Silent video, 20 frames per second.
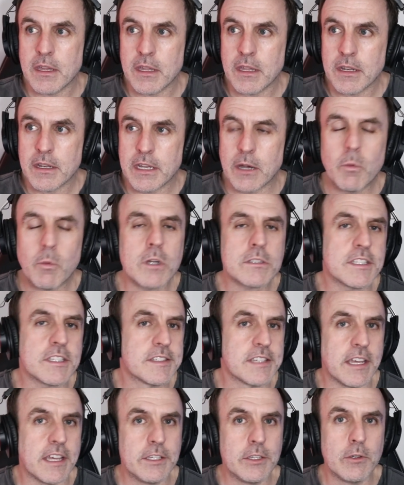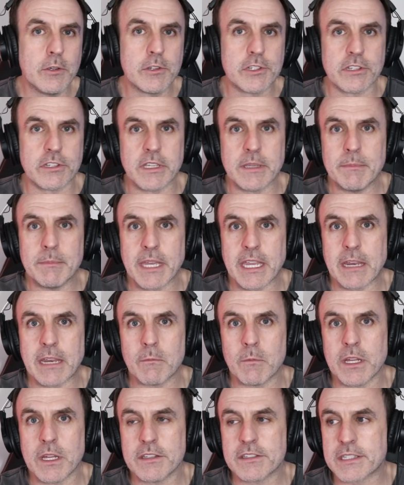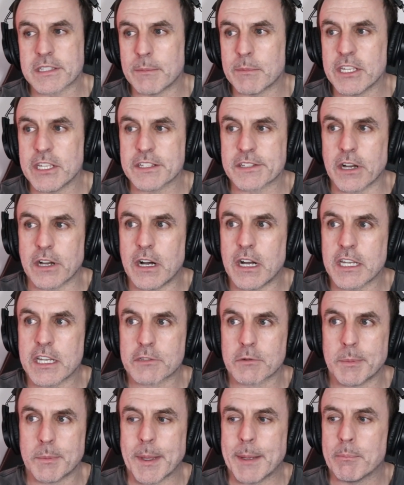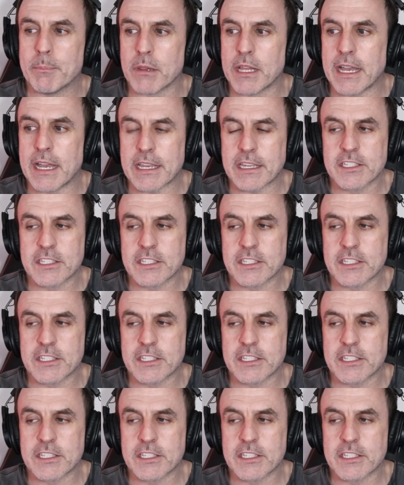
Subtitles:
Now, what does that usually mean when somebody's eyes would be black,